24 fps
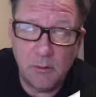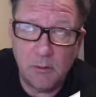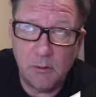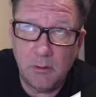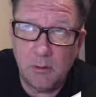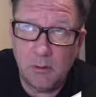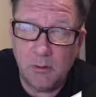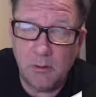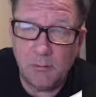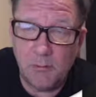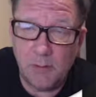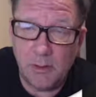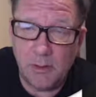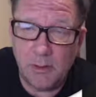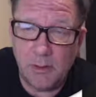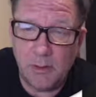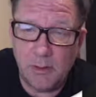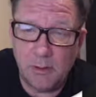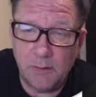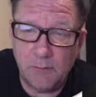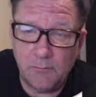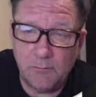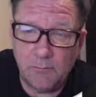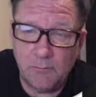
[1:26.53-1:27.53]
You may need
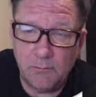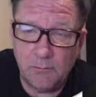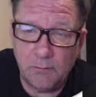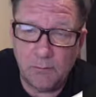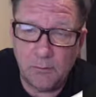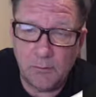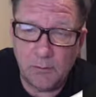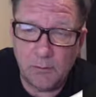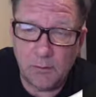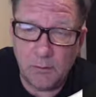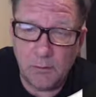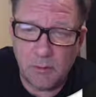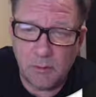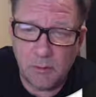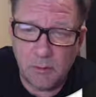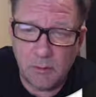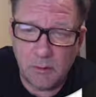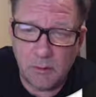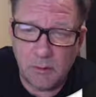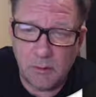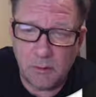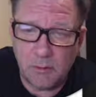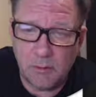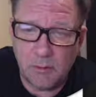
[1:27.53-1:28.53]
it for
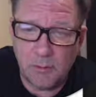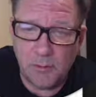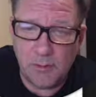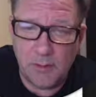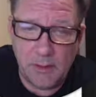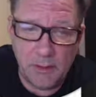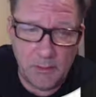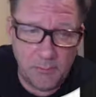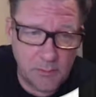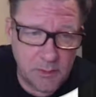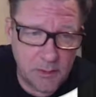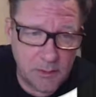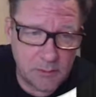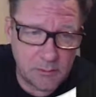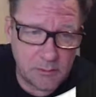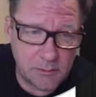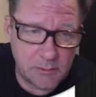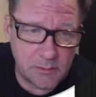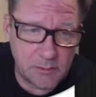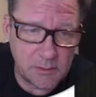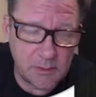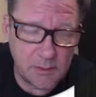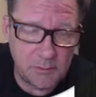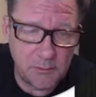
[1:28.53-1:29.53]
doing emails,
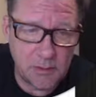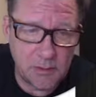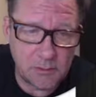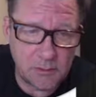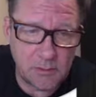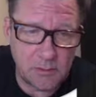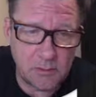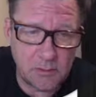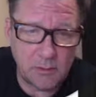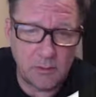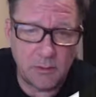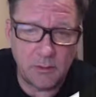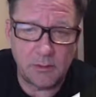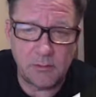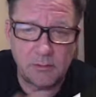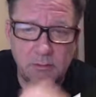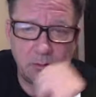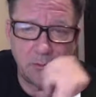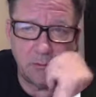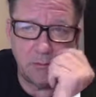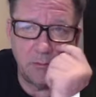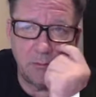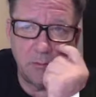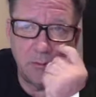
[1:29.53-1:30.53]
because emails only lets
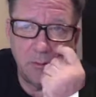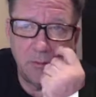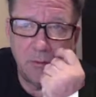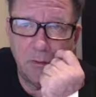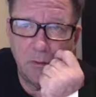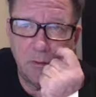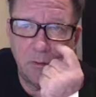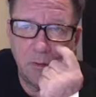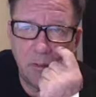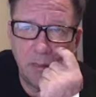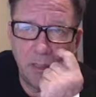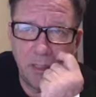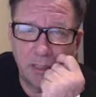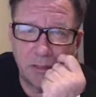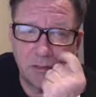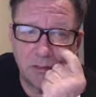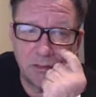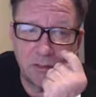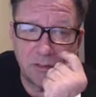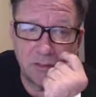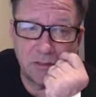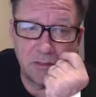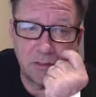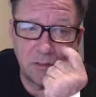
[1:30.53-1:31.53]
you
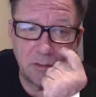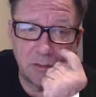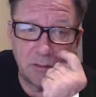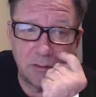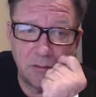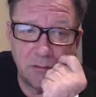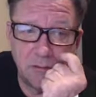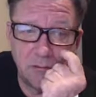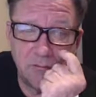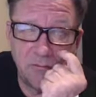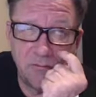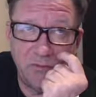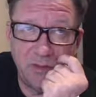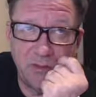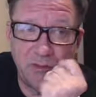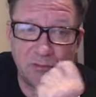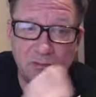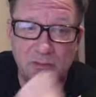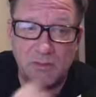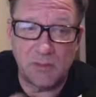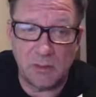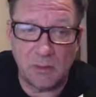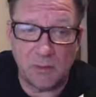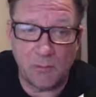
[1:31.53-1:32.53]
access the
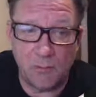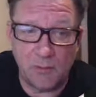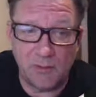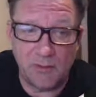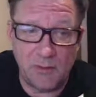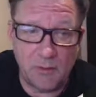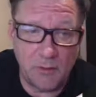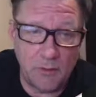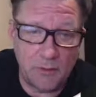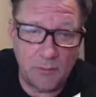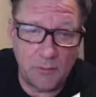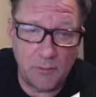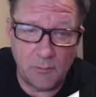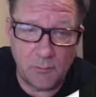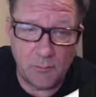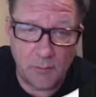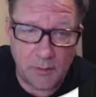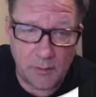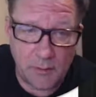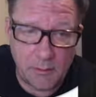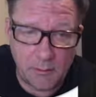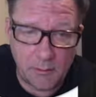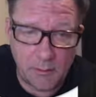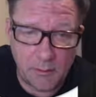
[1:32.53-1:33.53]
fields that are within the
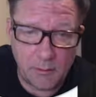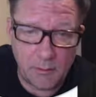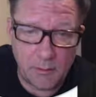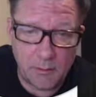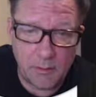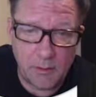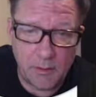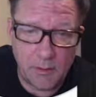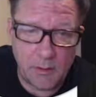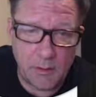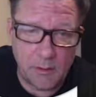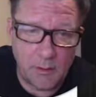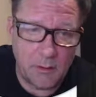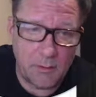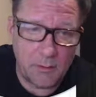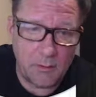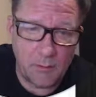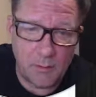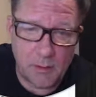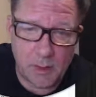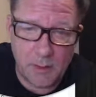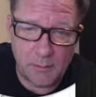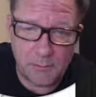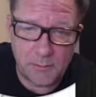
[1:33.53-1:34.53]
record you're looking at, or
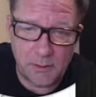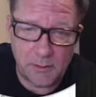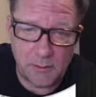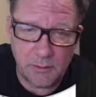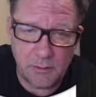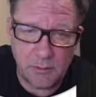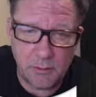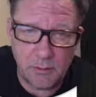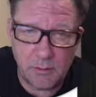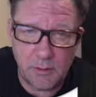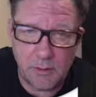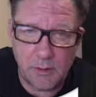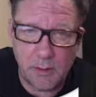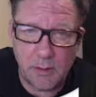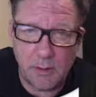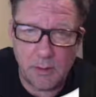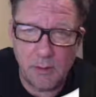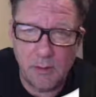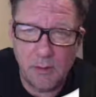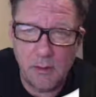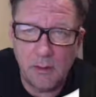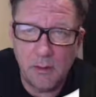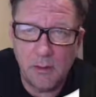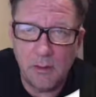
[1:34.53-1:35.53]
the object you're looking at.
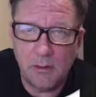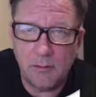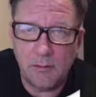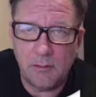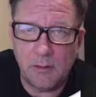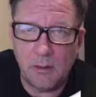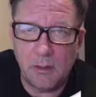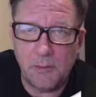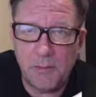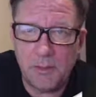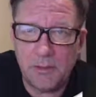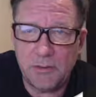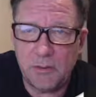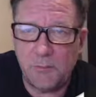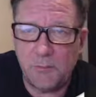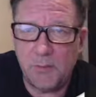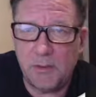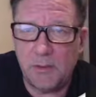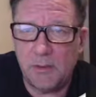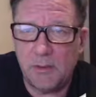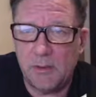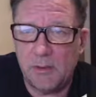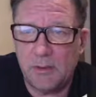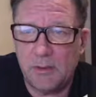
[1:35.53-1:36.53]
So let me jump
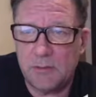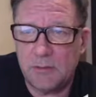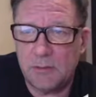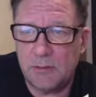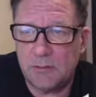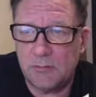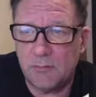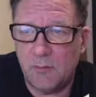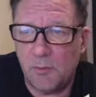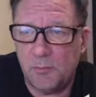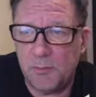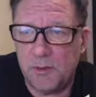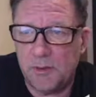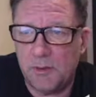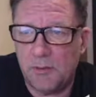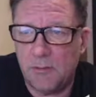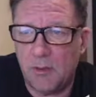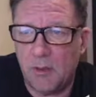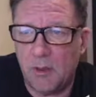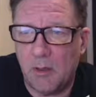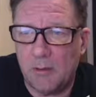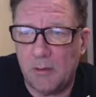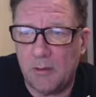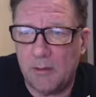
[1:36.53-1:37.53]
into these, and this won't be too
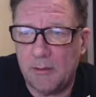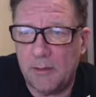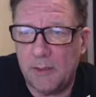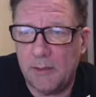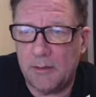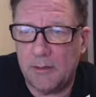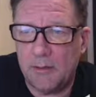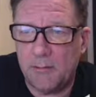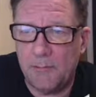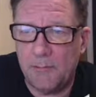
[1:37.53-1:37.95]
long. Thank you.